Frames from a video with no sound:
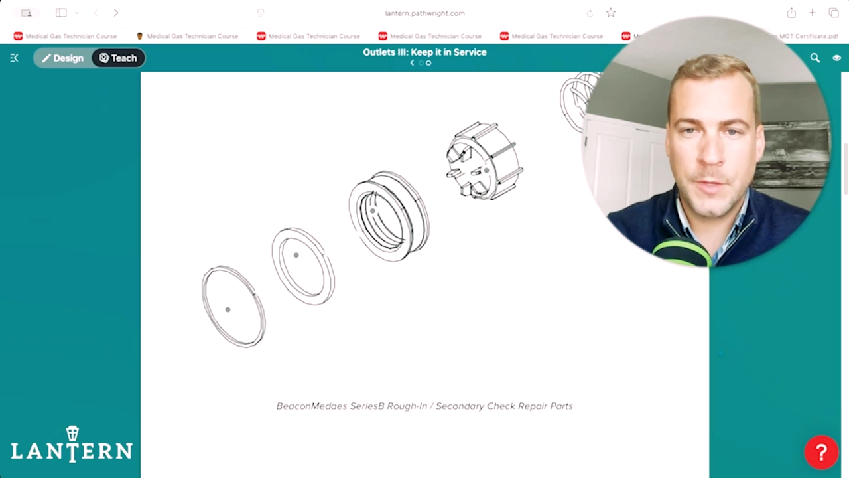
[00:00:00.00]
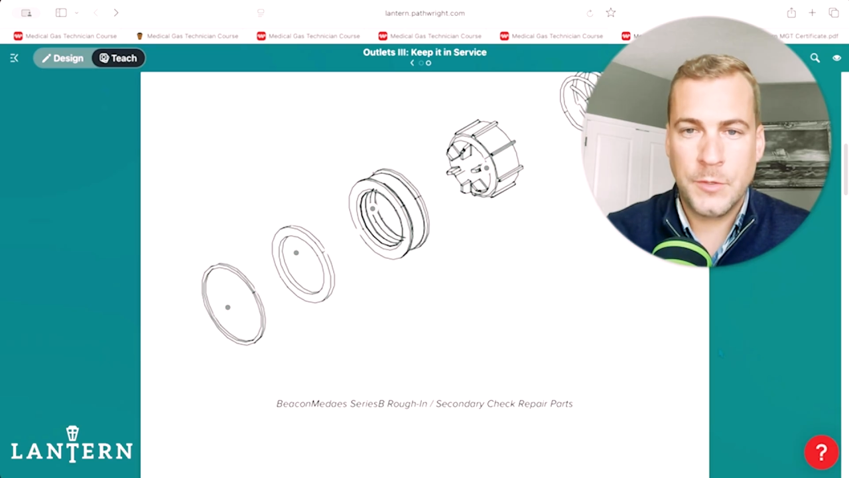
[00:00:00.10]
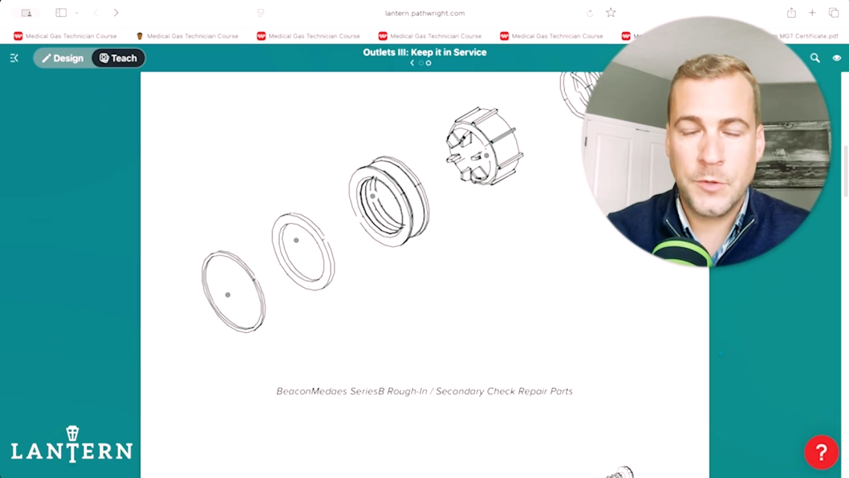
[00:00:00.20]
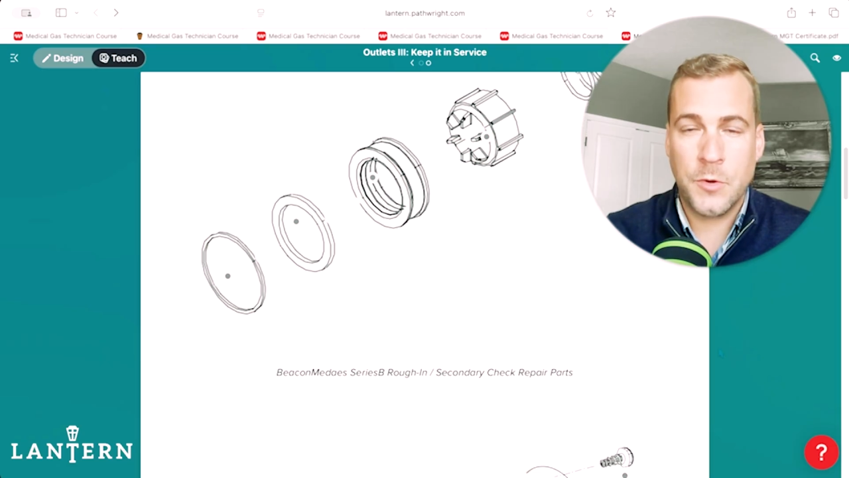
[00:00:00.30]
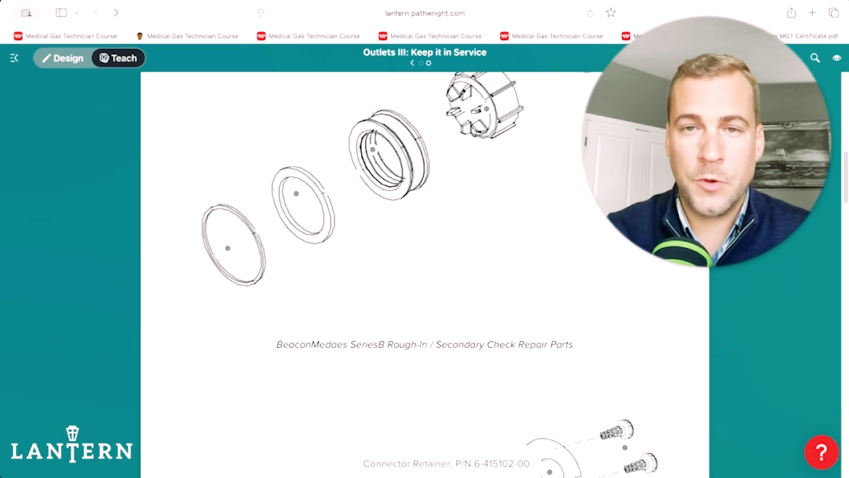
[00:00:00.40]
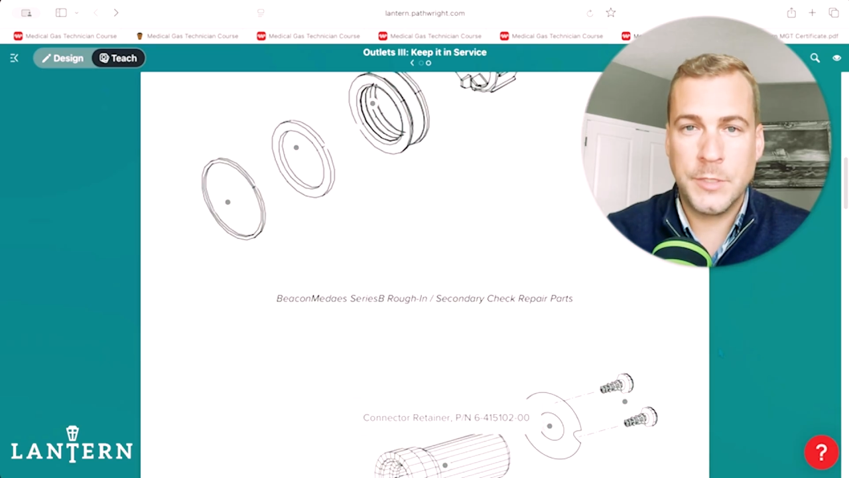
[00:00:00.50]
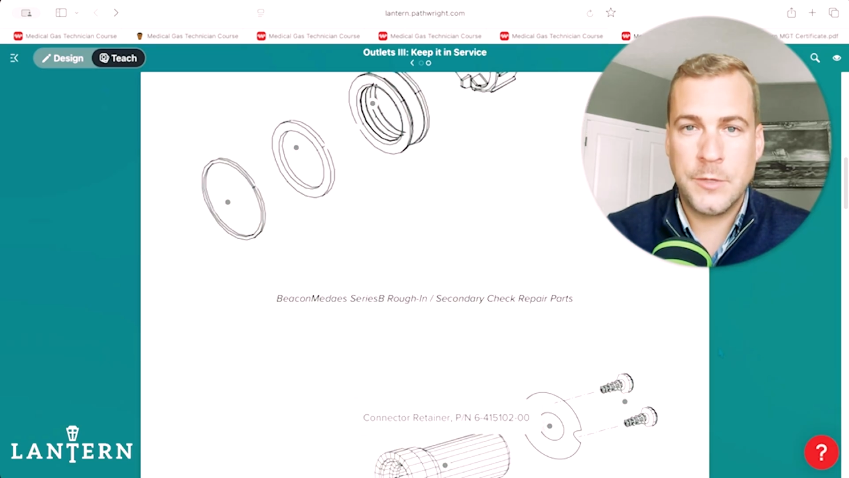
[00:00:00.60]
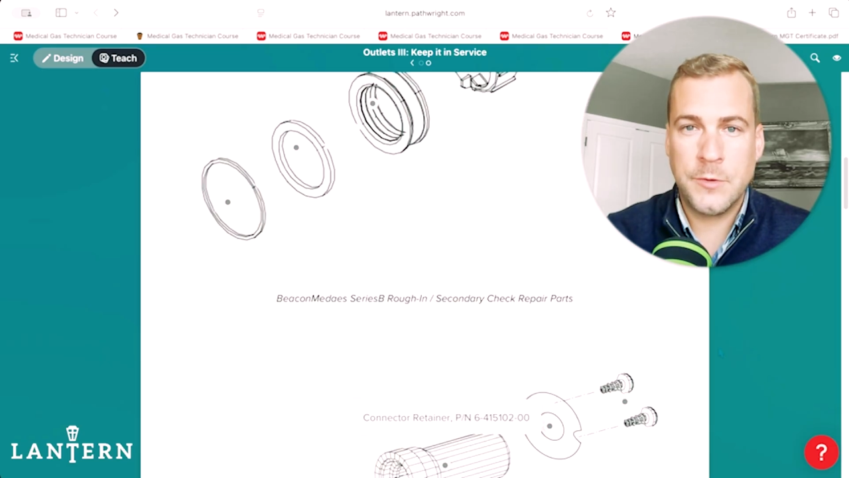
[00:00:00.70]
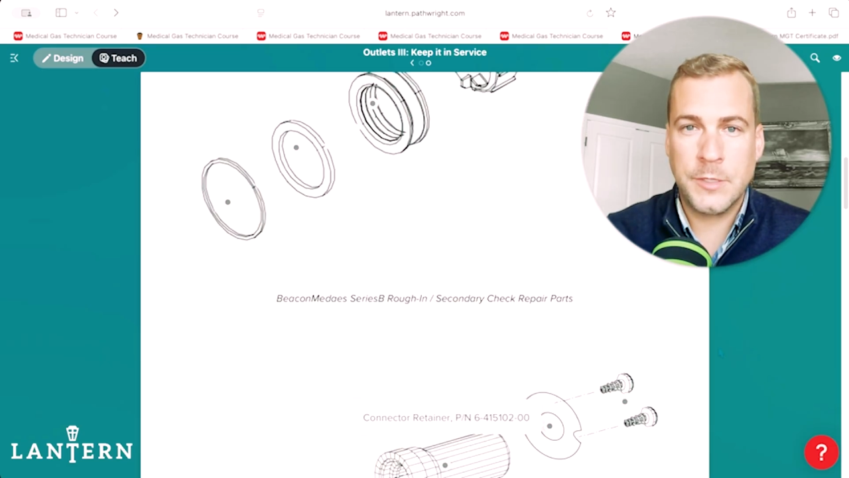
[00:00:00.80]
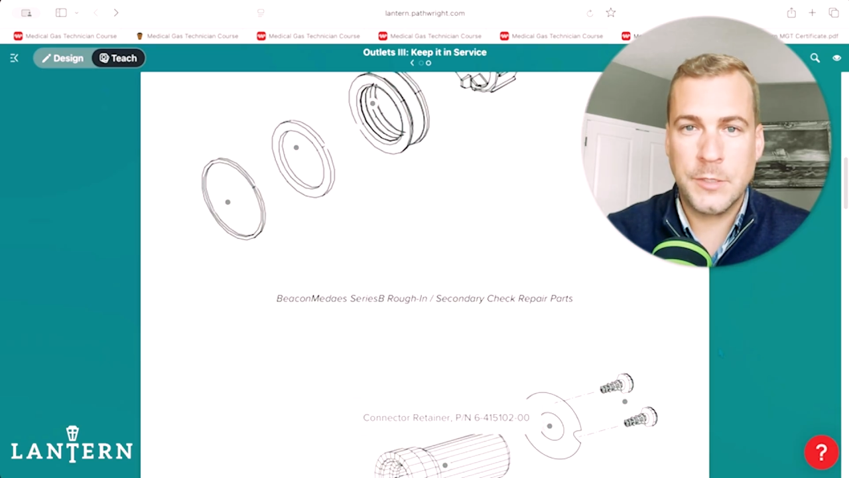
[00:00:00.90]
you're only
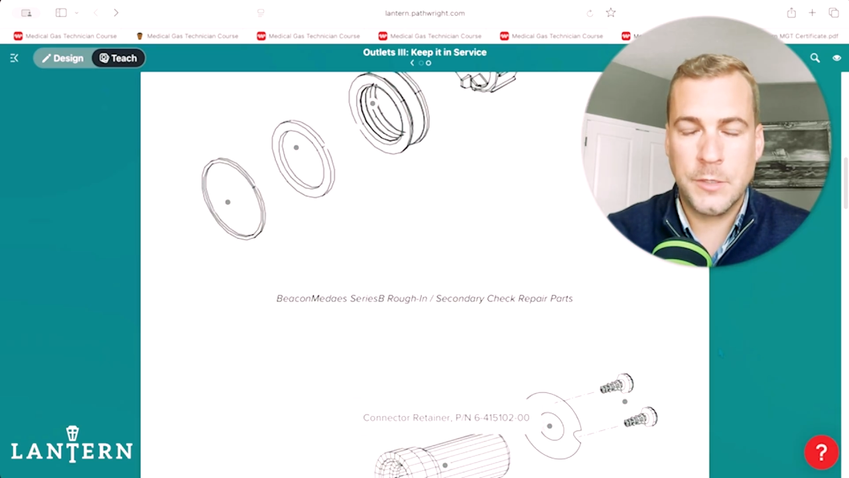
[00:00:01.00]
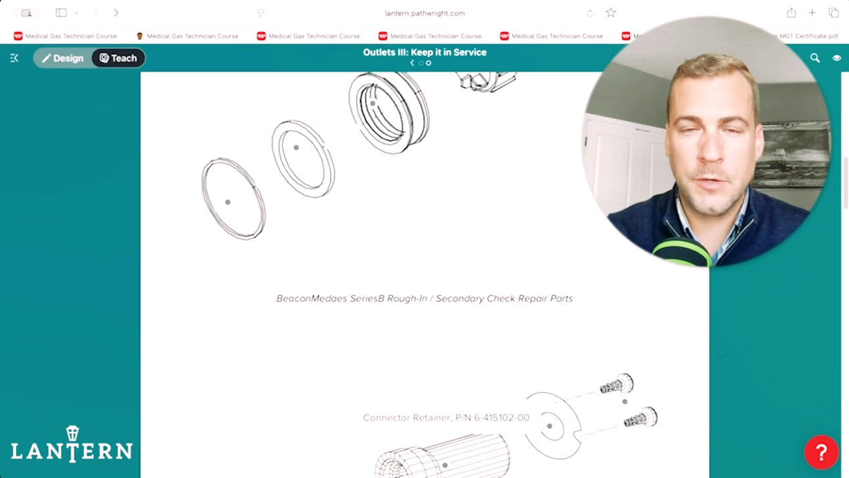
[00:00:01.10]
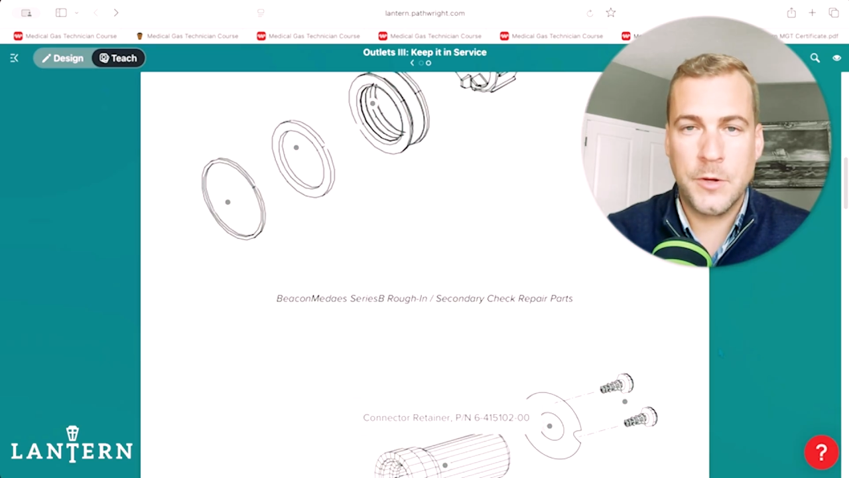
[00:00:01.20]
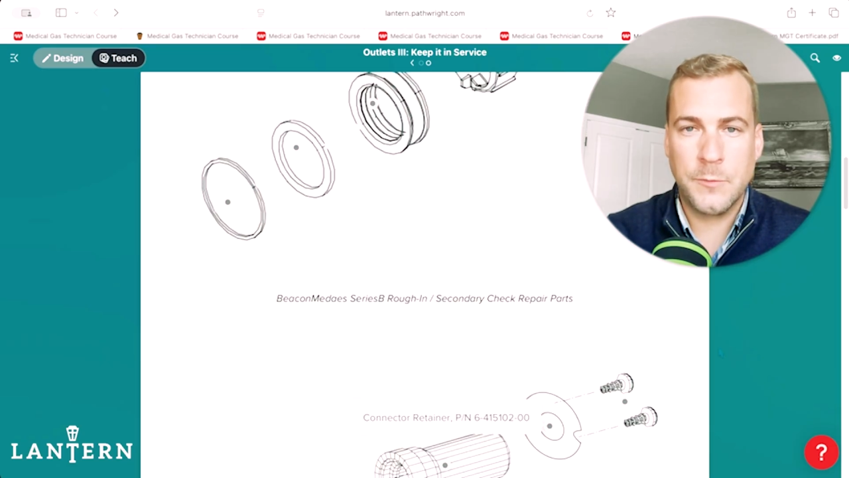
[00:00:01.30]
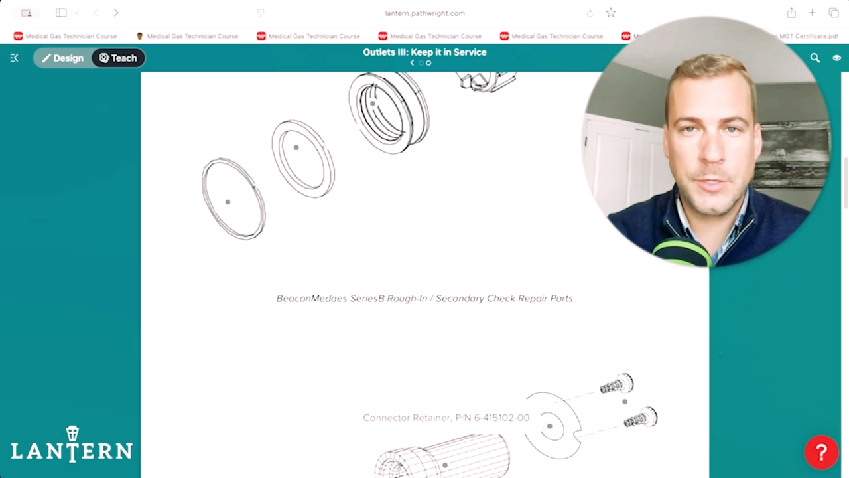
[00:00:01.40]
going to learn